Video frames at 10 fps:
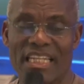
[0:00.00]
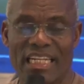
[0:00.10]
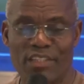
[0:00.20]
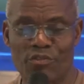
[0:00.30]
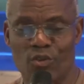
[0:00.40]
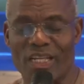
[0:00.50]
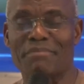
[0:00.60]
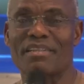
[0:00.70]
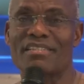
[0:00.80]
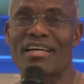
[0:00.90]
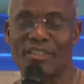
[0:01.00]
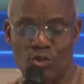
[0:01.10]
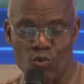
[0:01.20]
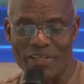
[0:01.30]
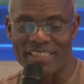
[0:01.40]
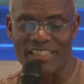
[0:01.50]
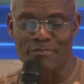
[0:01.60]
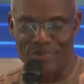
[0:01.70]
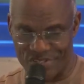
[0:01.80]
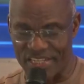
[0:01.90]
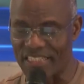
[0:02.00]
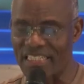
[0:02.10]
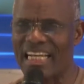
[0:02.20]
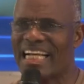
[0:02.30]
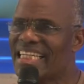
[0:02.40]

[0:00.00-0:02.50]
that if you kept aside 20%,